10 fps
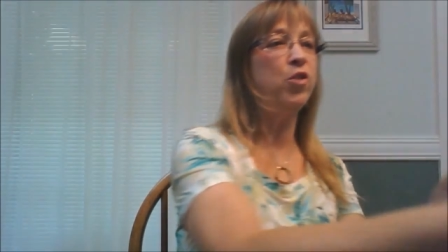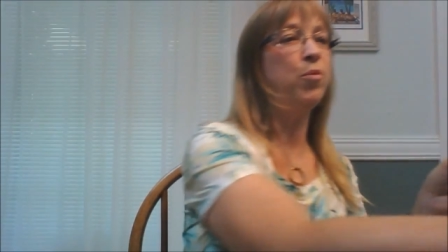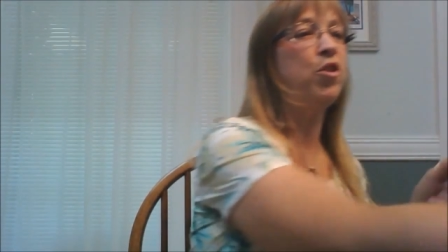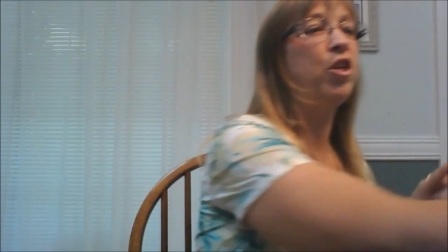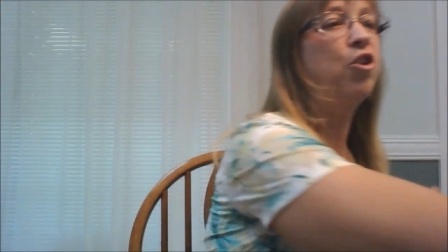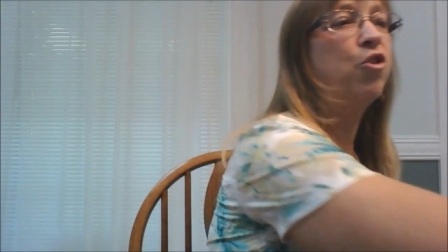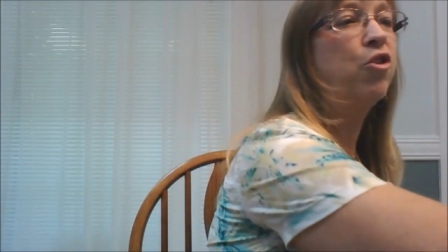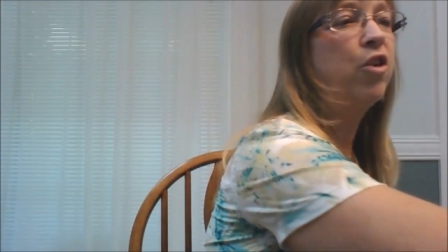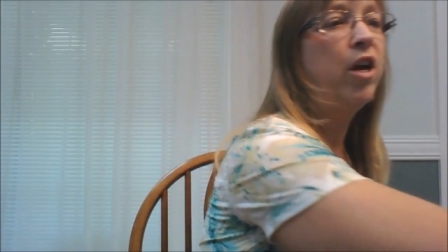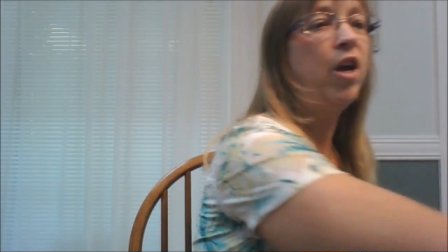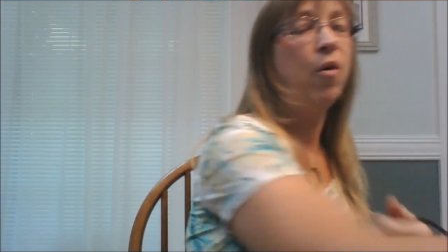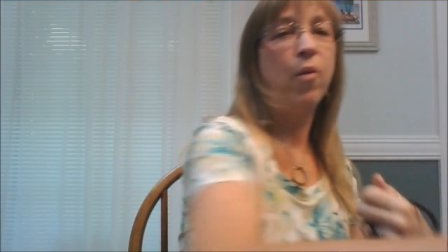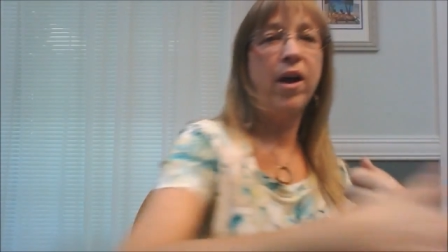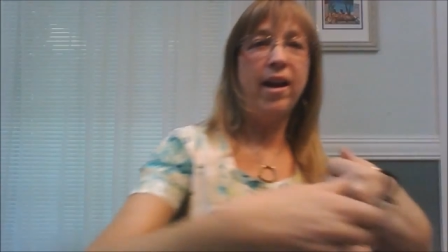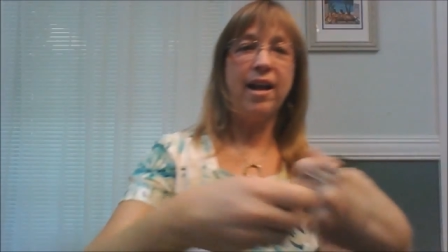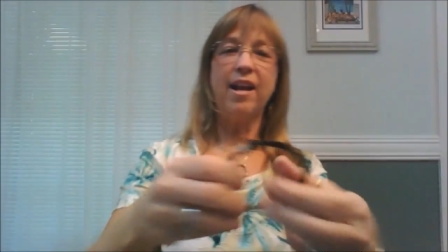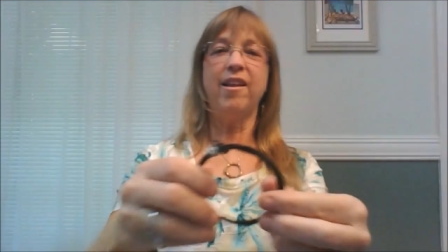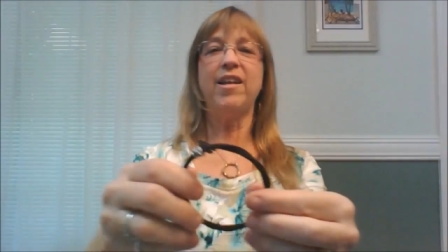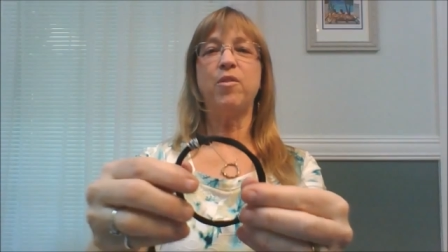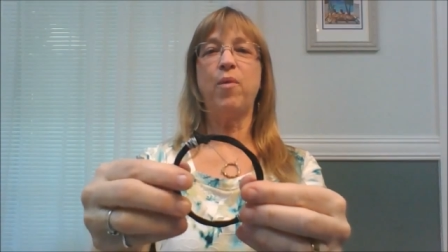This particular one, I kind
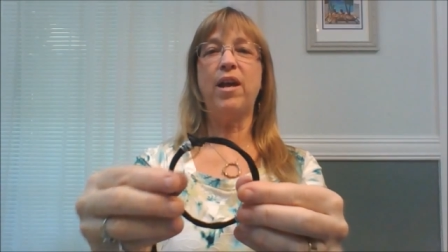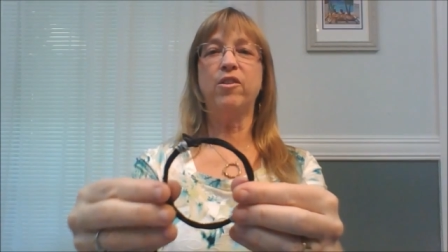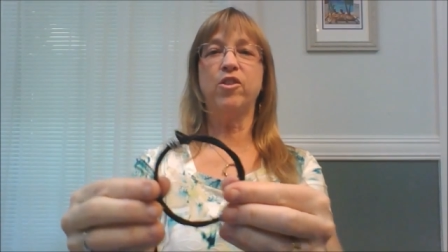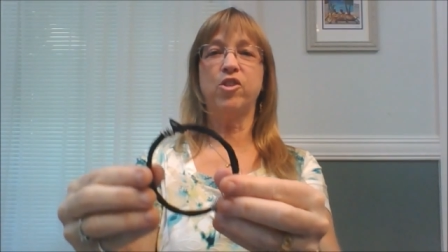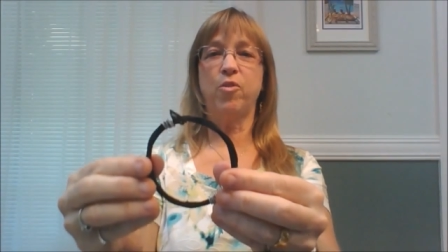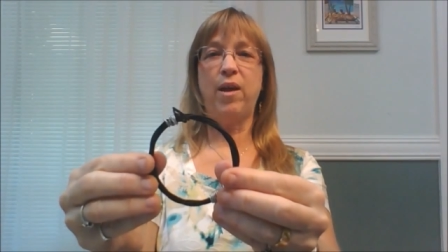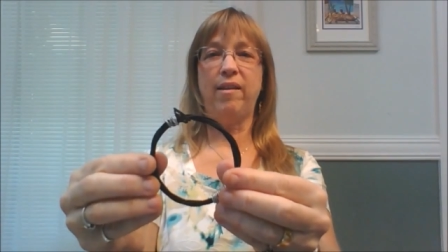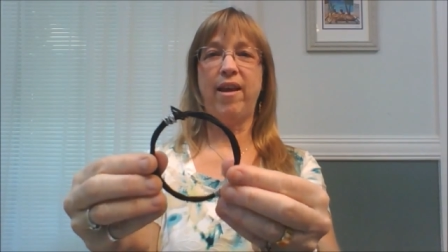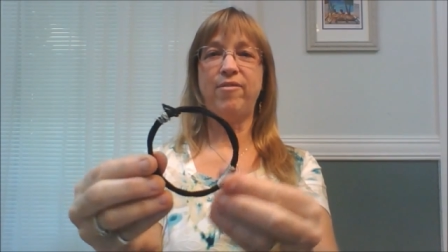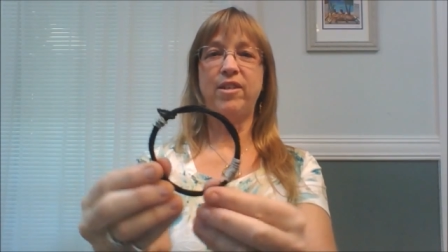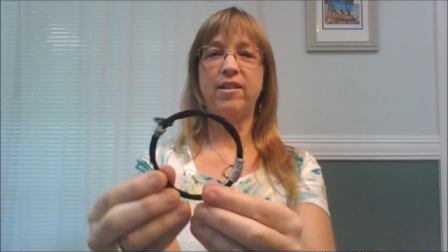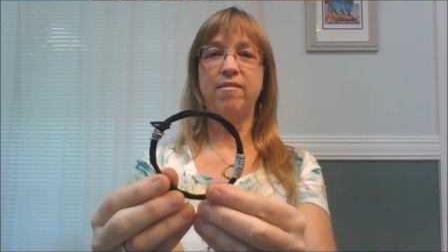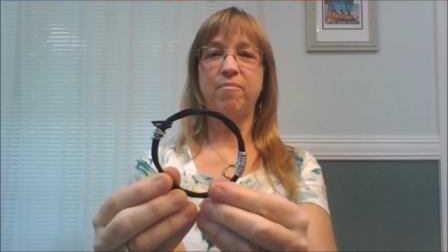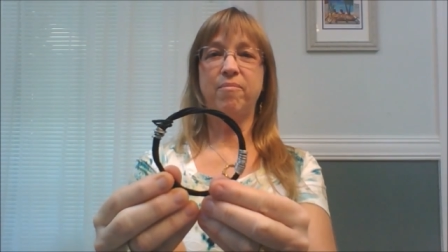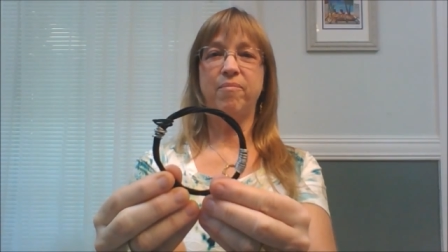of like the way it looks, so I left it.